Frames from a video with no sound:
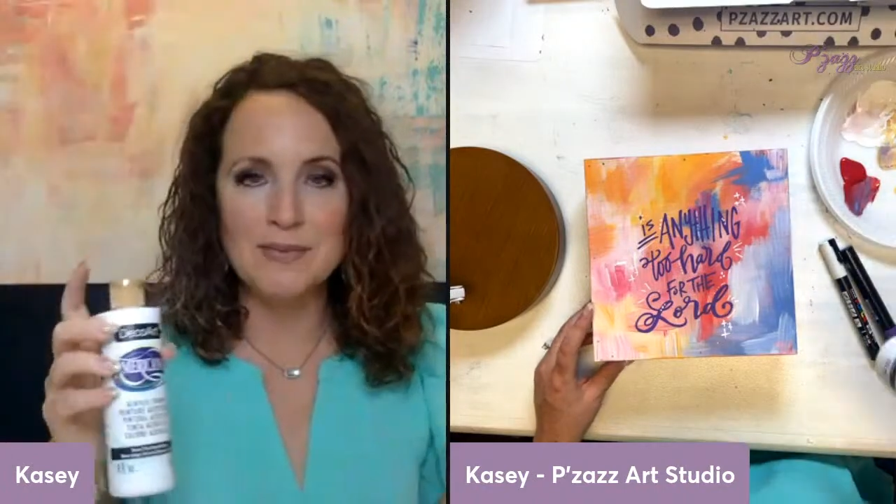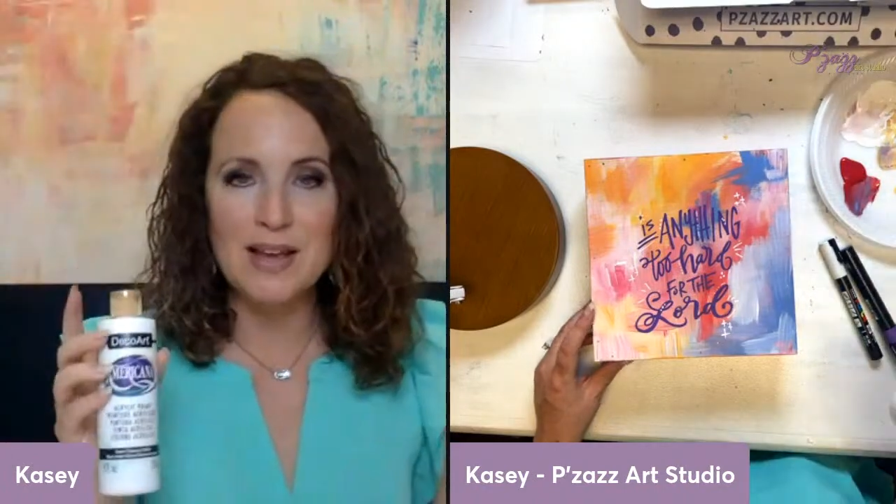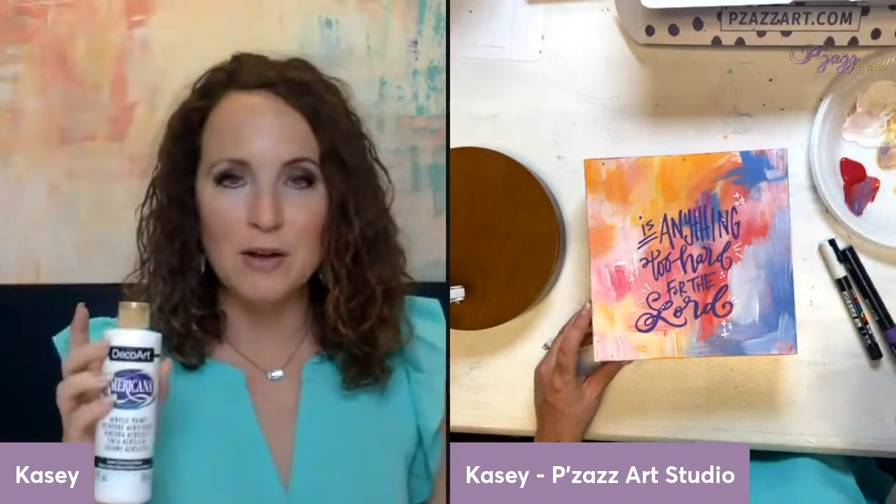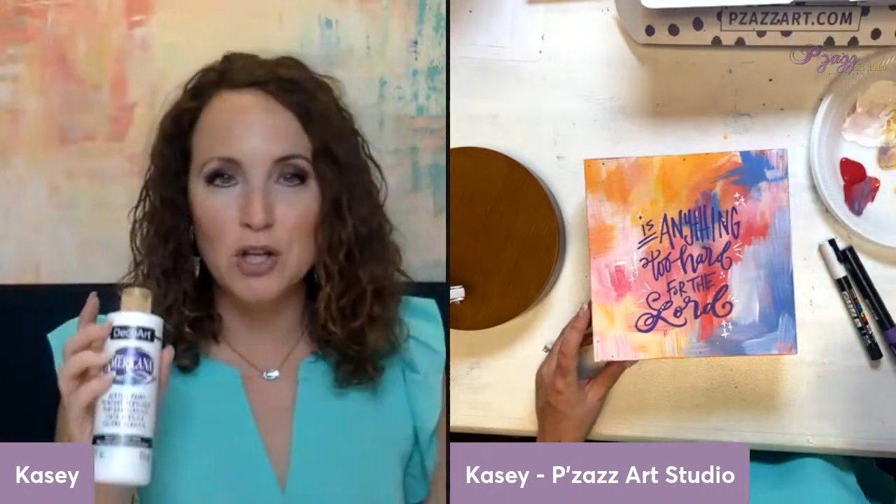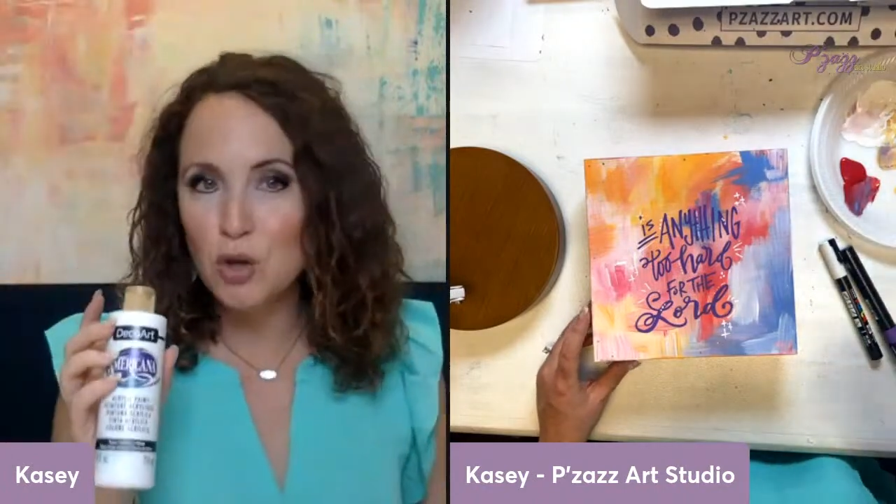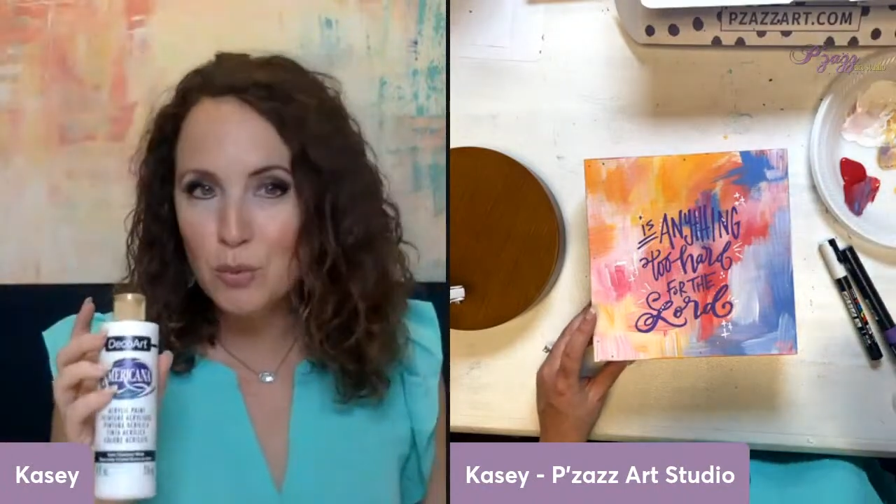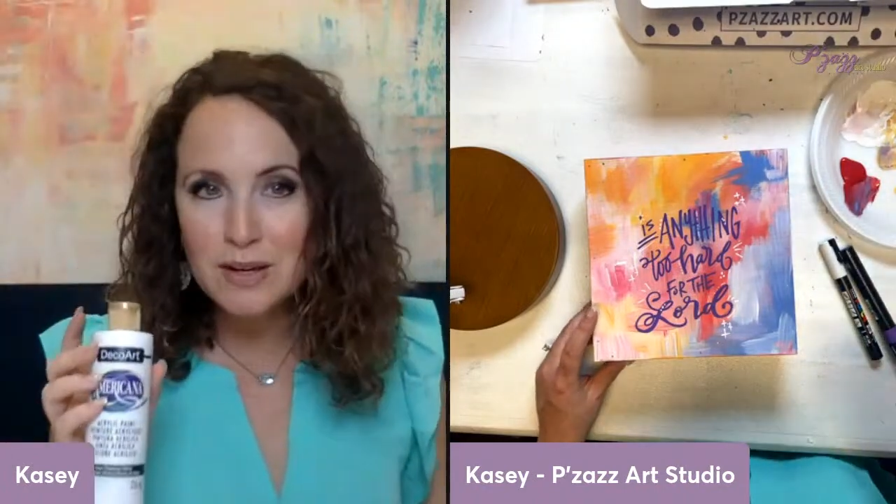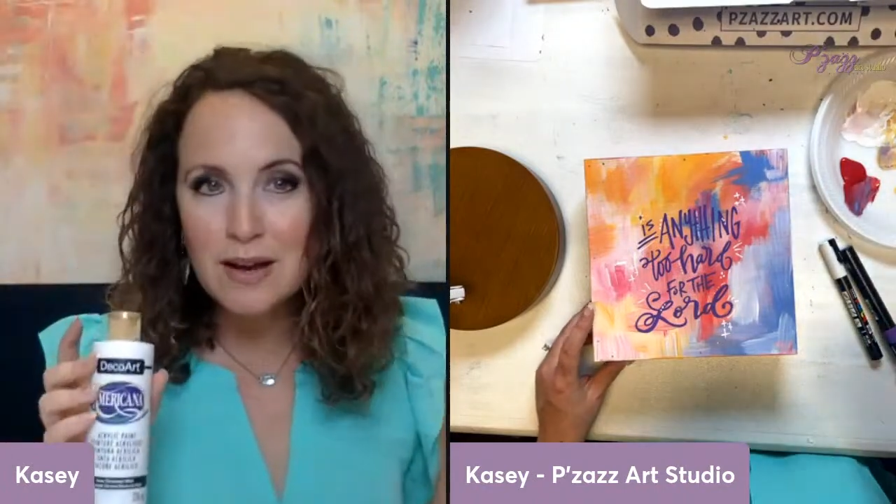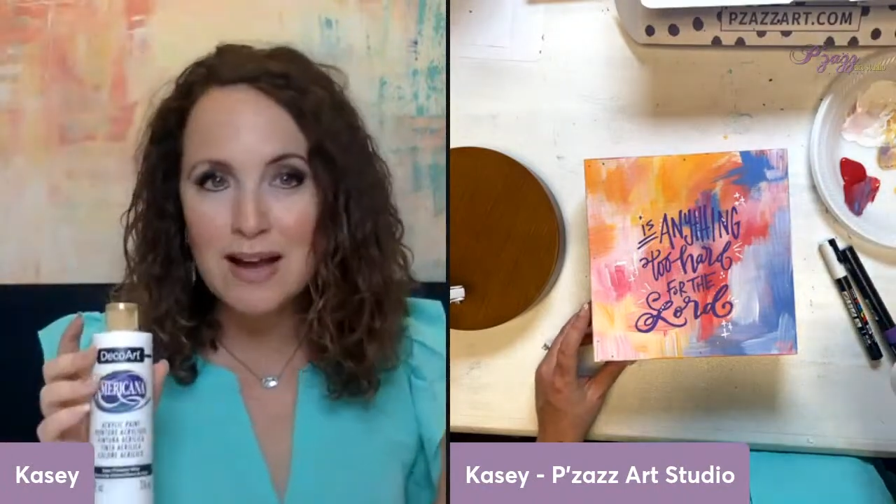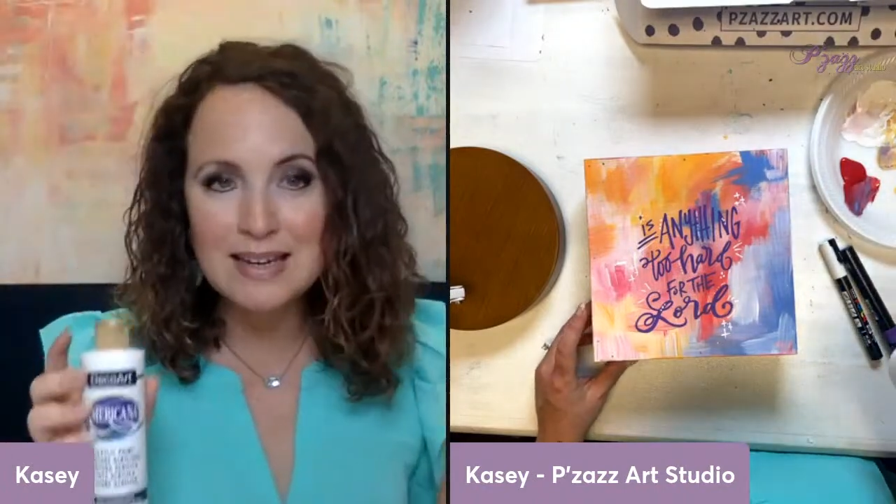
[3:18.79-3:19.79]
Now you would
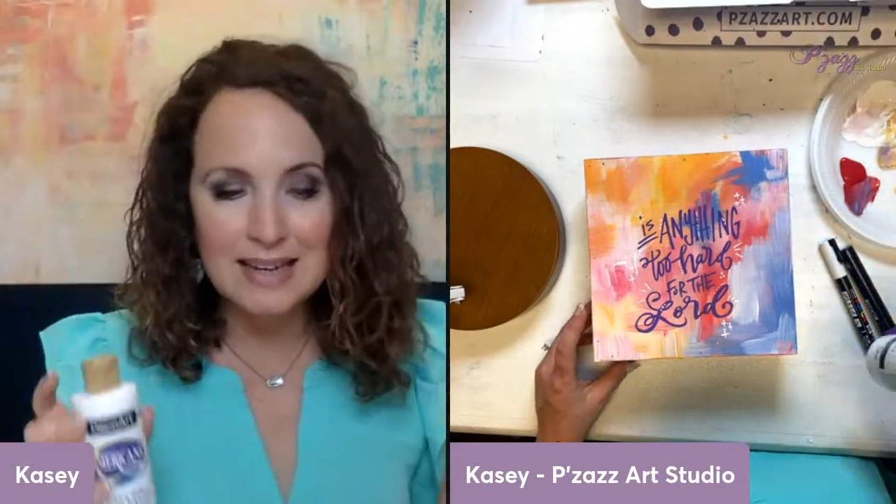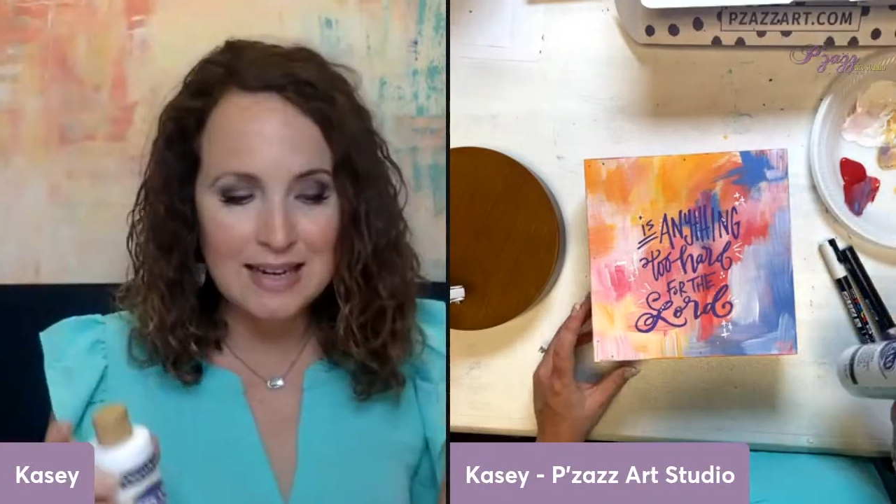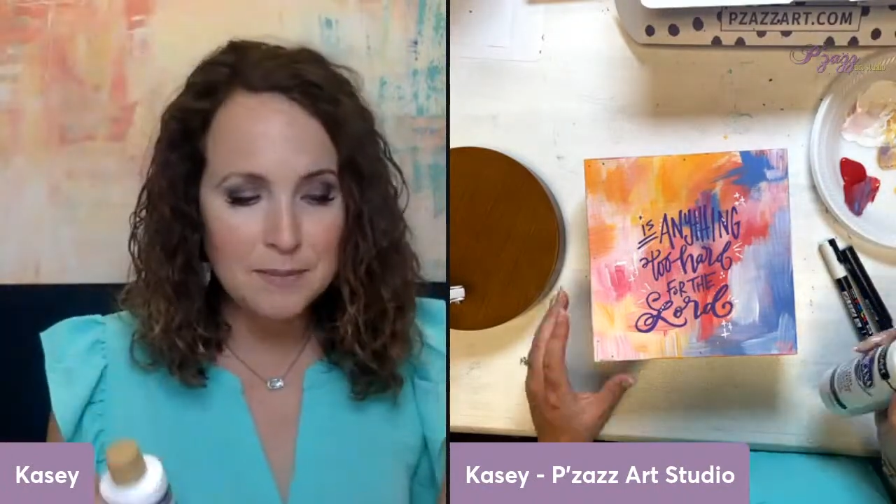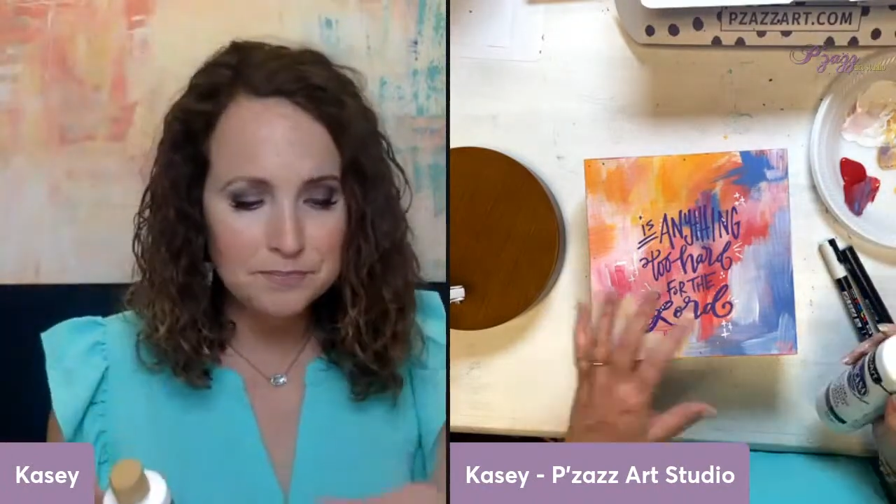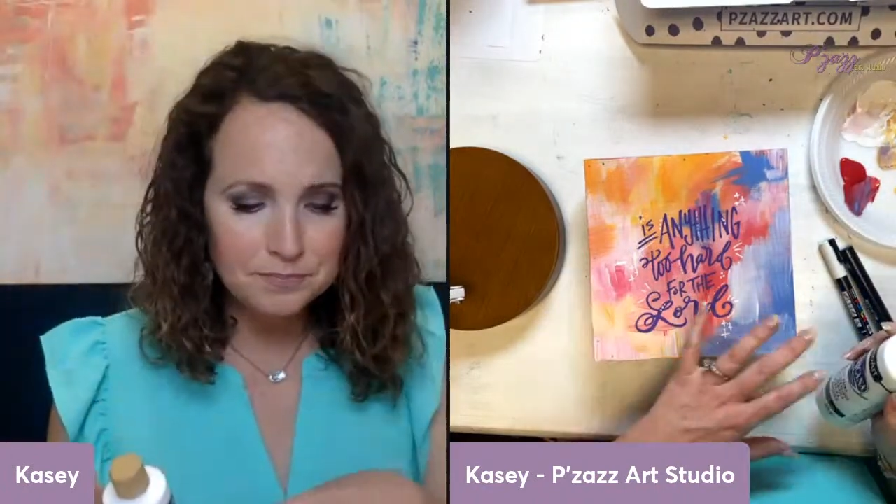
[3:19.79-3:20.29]
not need